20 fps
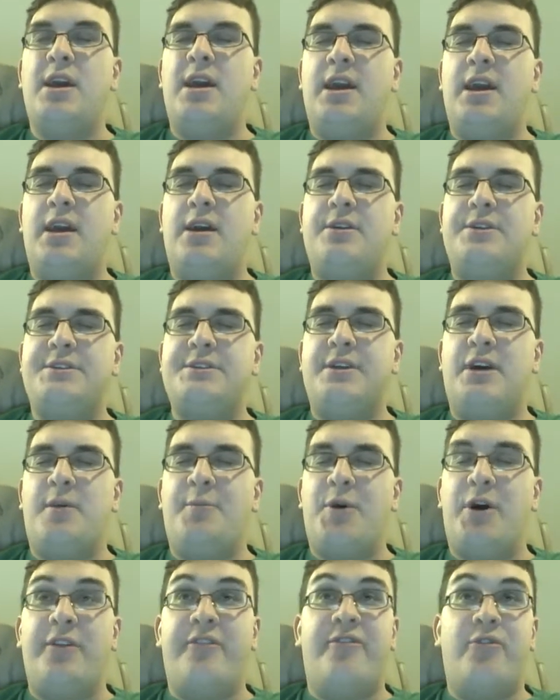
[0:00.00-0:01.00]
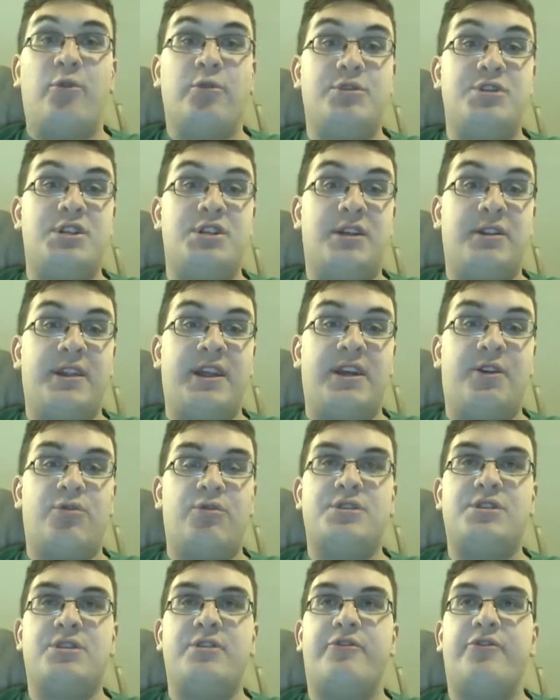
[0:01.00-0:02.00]
And unfortunately,
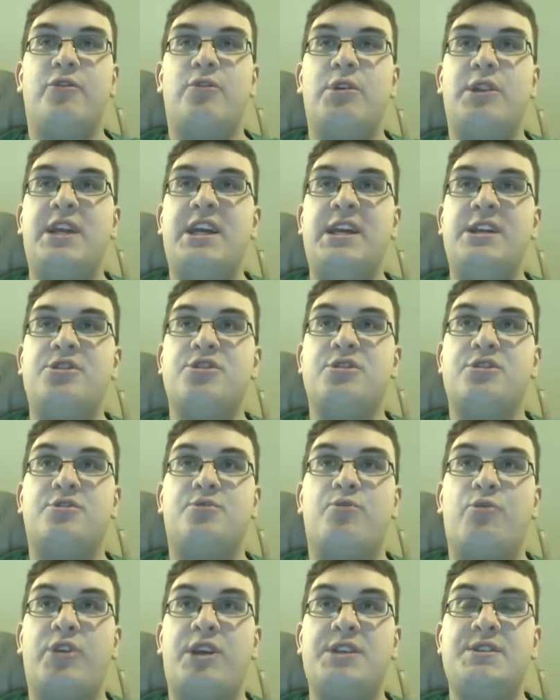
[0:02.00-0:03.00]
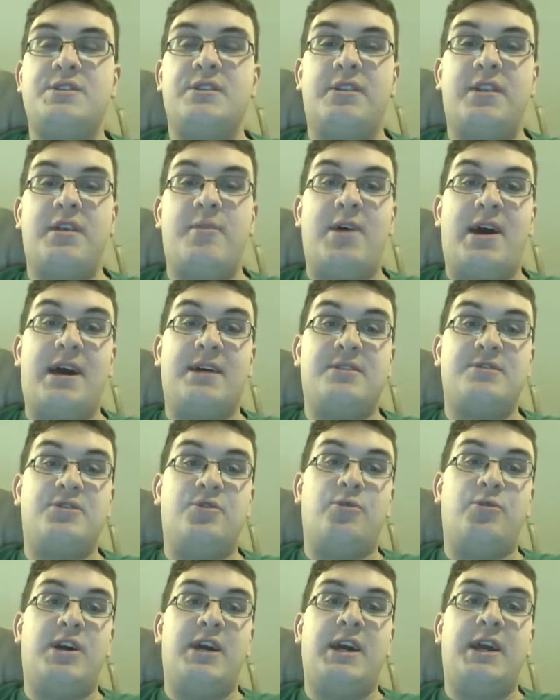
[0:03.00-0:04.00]
Christopher Lee just recently passed
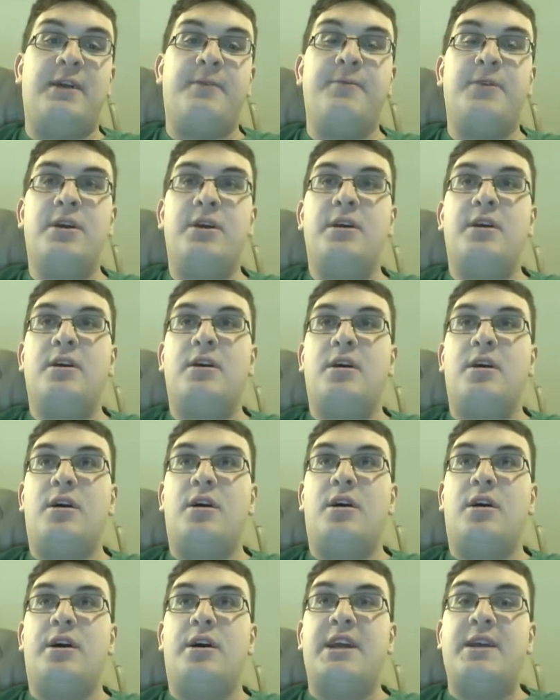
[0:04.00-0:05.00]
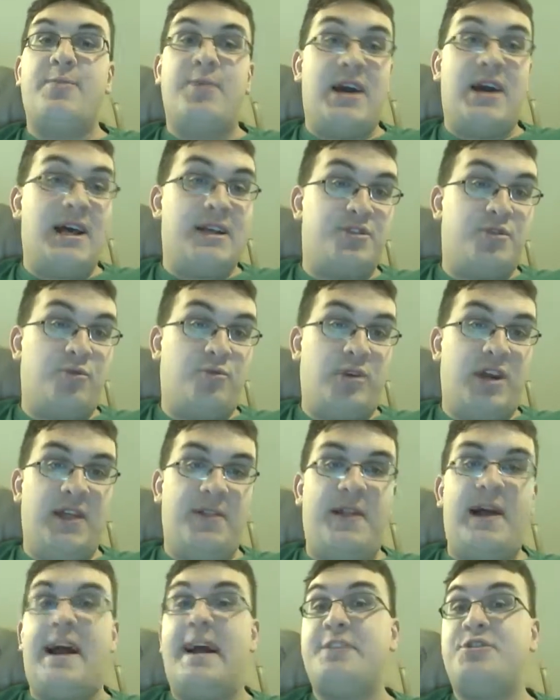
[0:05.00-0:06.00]
away. He passed away
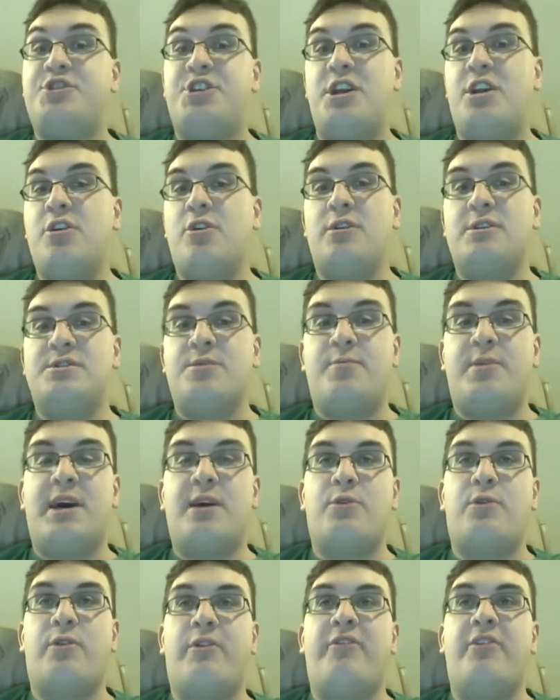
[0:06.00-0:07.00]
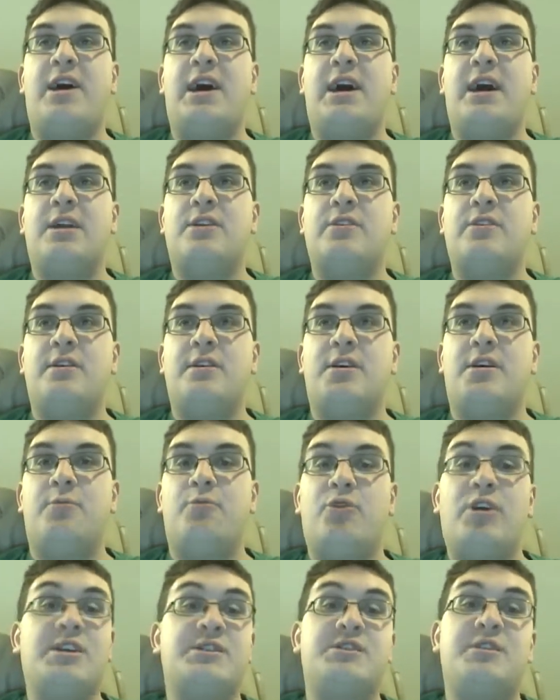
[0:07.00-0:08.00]
last year, as a matter of fact.
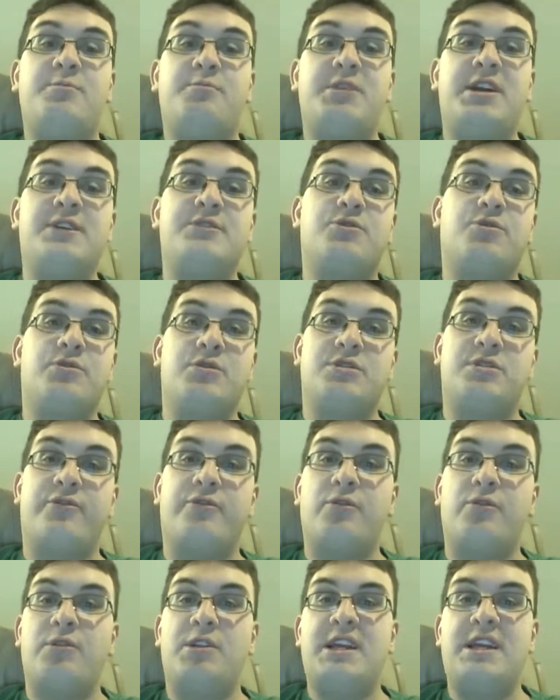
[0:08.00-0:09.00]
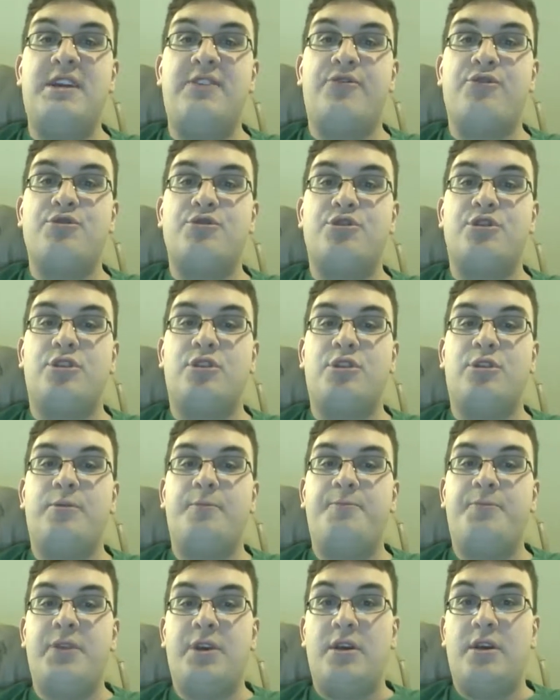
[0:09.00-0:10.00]
Rest in peace, Christopher Lee, for sure.